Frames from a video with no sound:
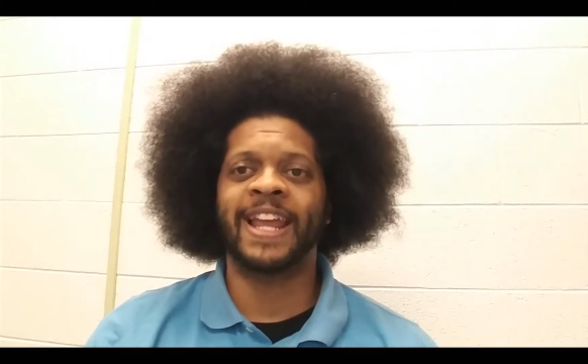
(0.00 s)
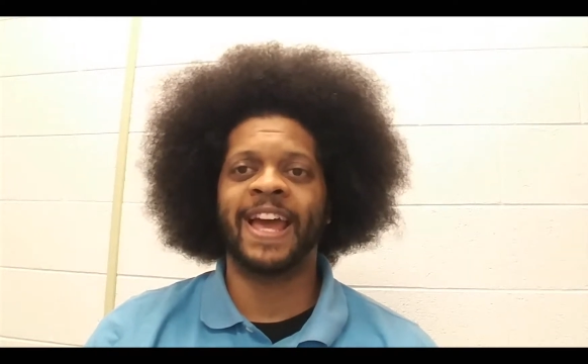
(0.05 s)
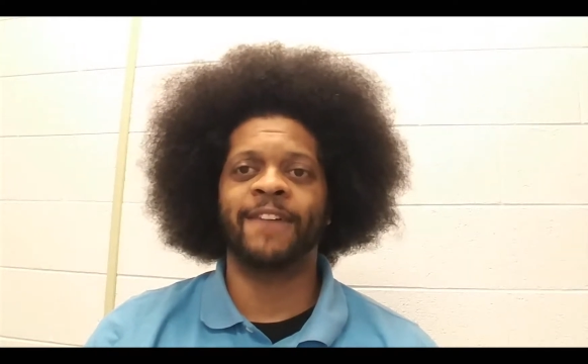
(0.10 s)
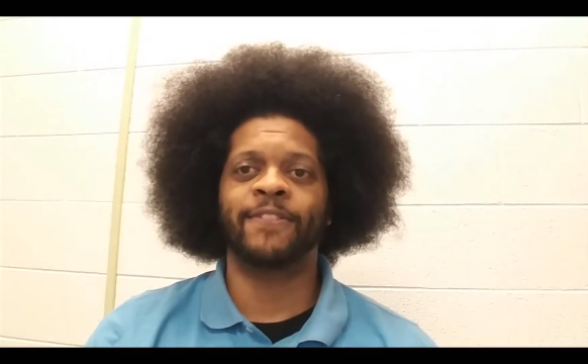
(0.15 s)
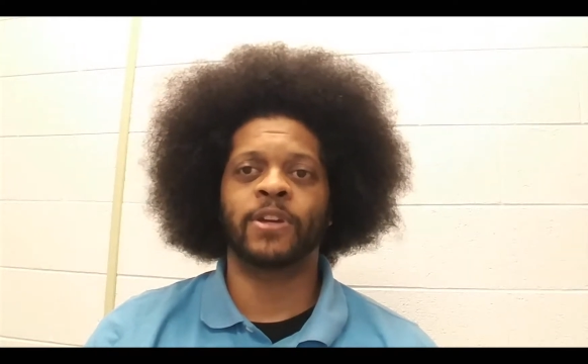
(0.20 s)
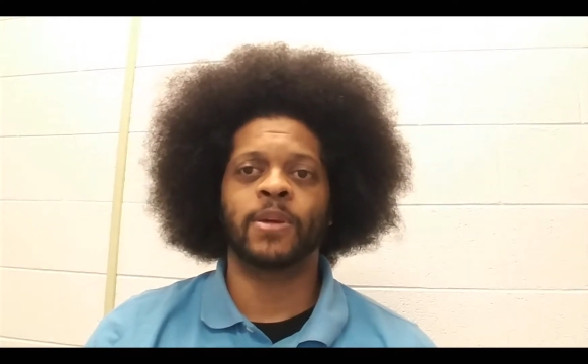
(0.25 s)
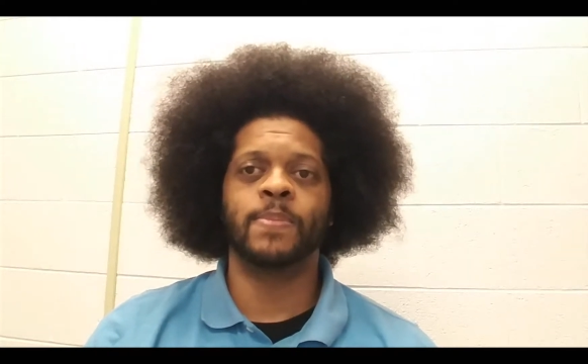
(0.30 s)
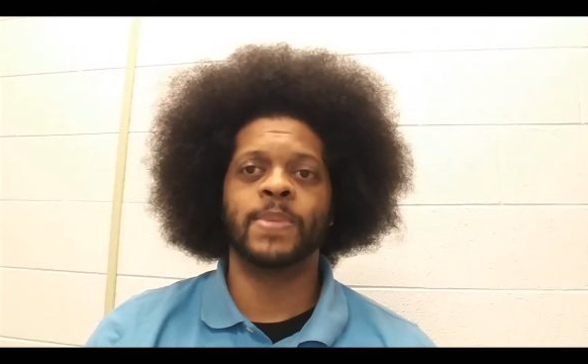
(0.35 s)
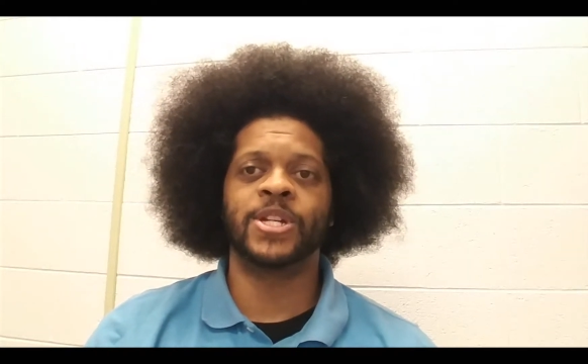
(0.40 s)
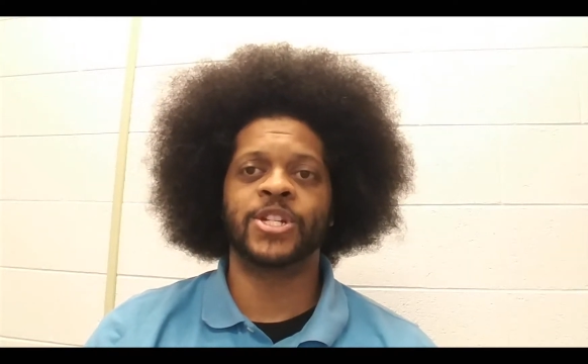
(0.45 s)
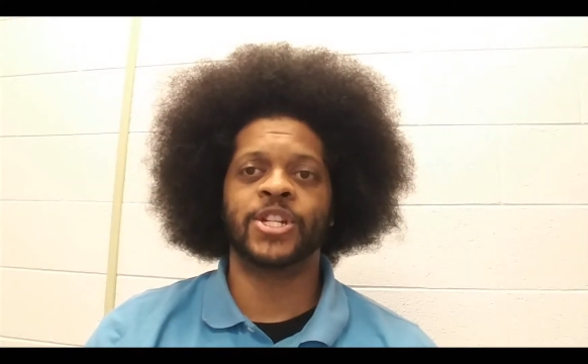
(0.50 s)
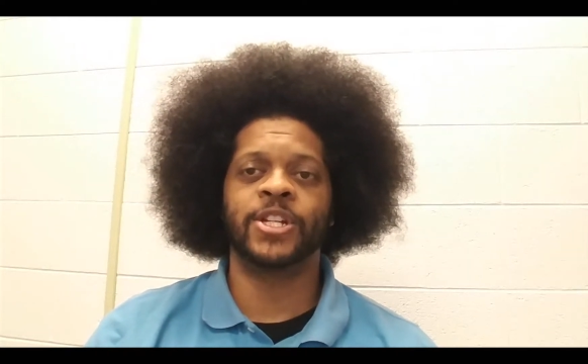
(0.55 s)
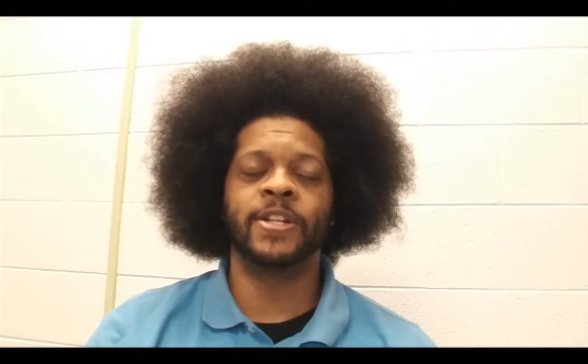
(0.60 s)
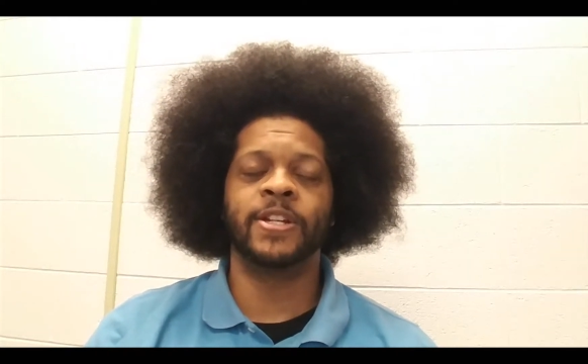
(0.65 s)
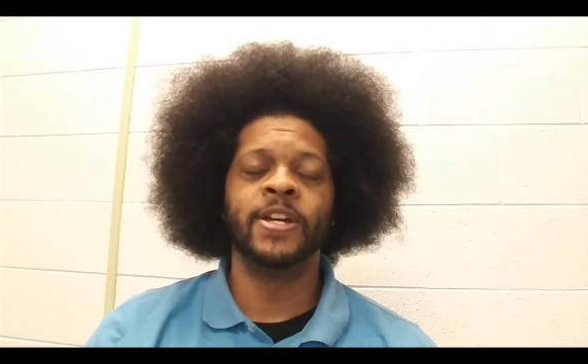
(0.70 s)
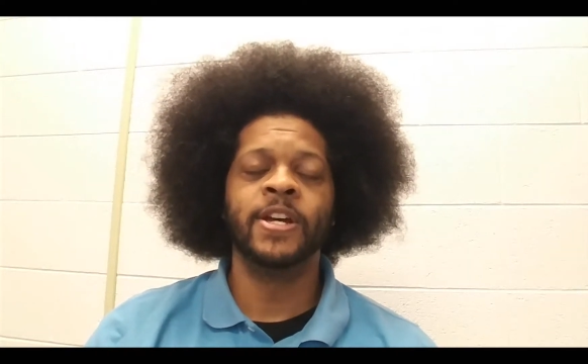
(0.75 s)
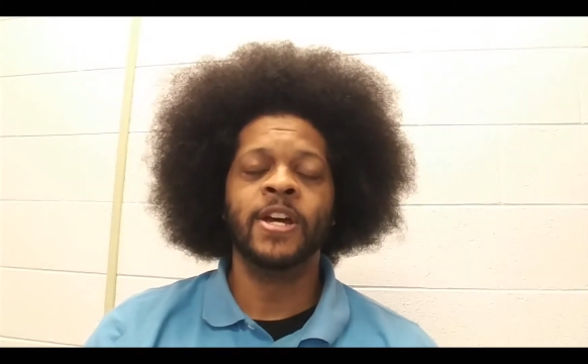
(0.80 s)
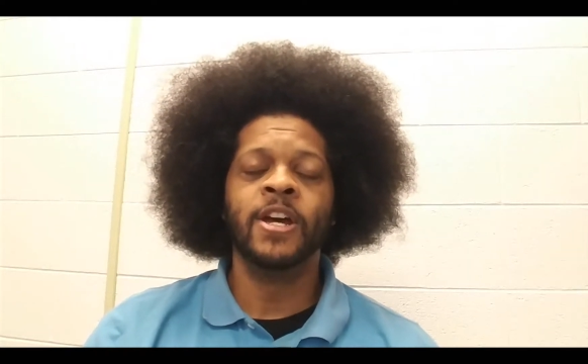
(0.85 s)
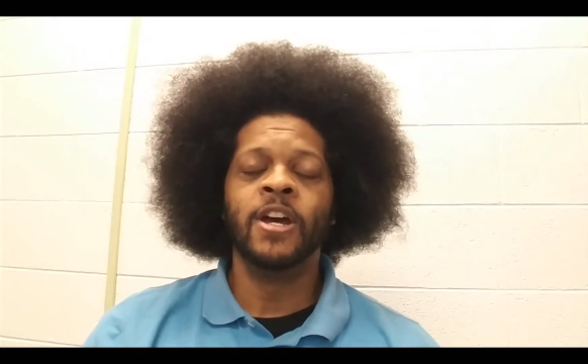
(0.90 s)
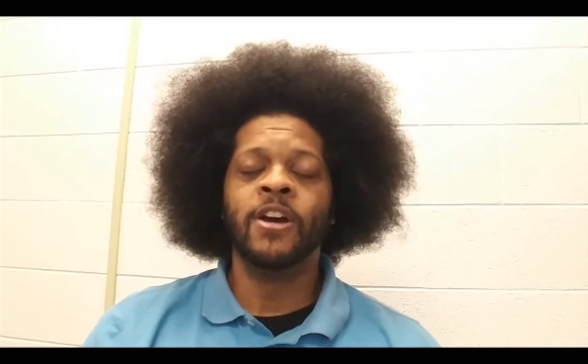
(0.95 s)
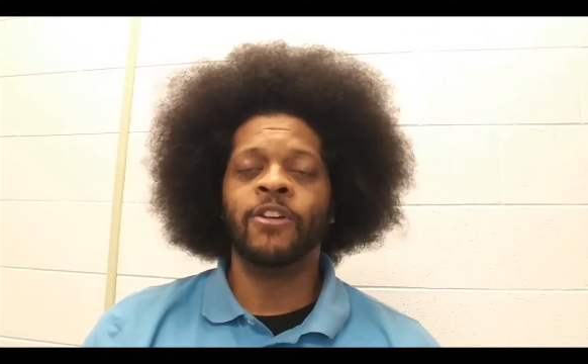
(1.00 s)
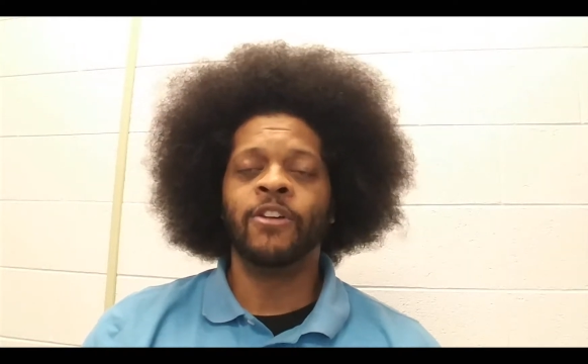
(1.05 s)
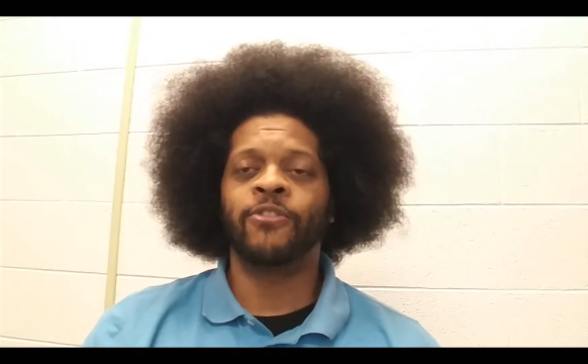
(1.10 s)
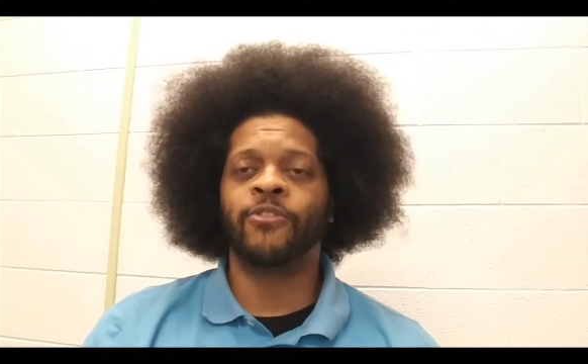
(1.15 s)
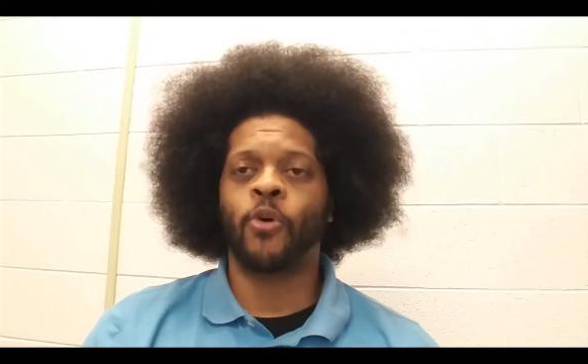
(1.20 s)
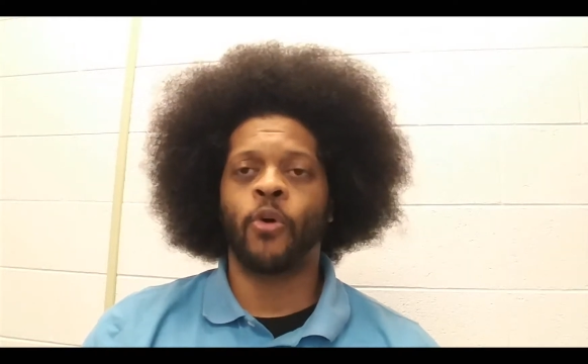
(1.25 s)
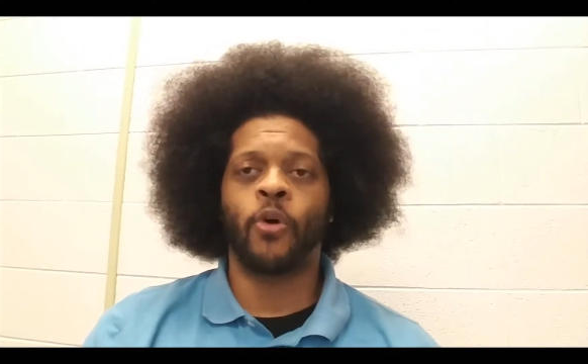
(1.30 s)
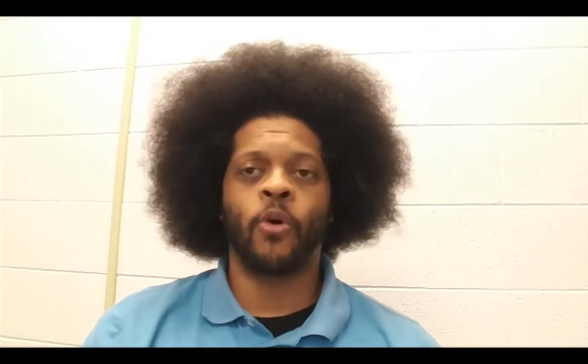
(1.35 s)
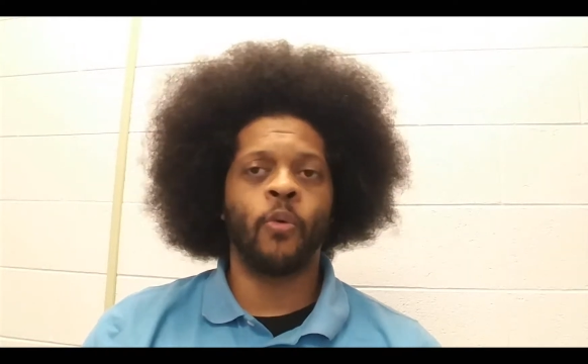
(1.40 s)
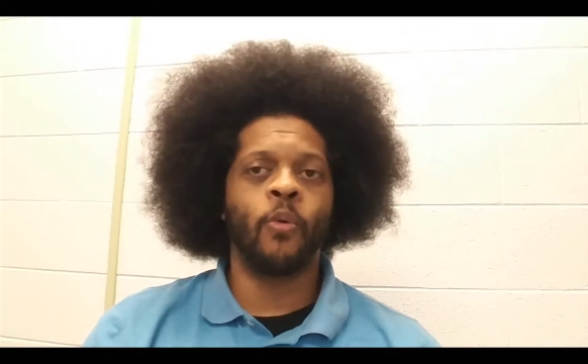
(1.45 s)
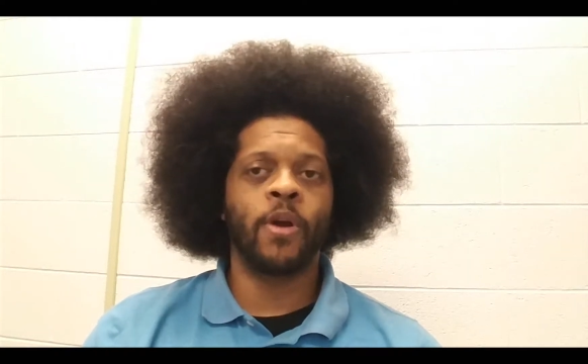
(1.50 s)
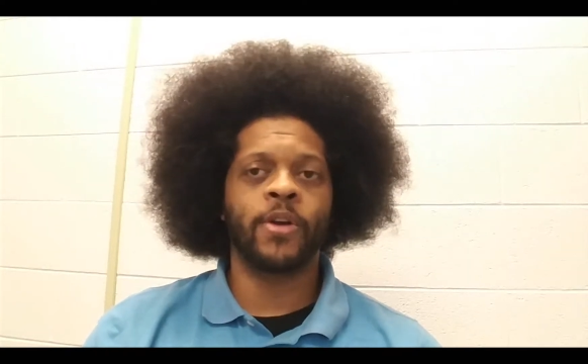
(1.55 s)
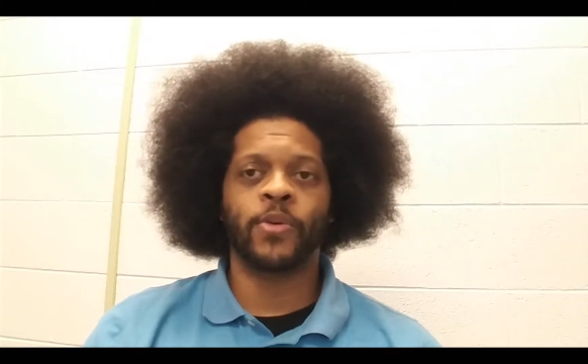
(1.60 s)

I'd have a commission for